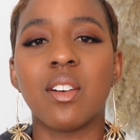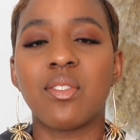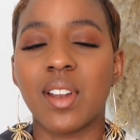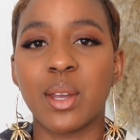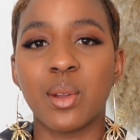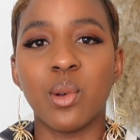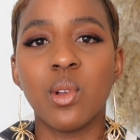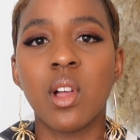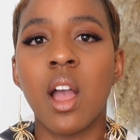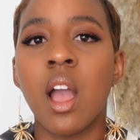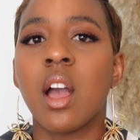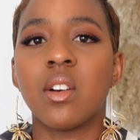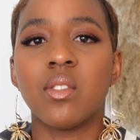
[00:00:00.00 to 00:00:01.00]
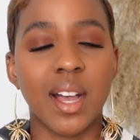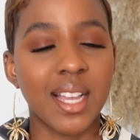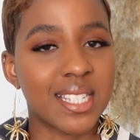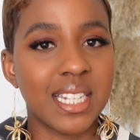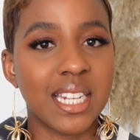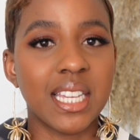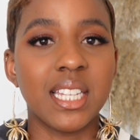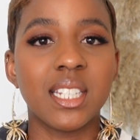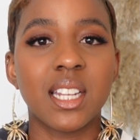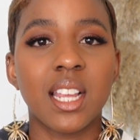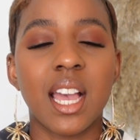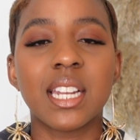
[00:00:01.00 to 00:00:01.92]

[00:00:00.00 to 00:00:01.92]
a flannel, Vaseline.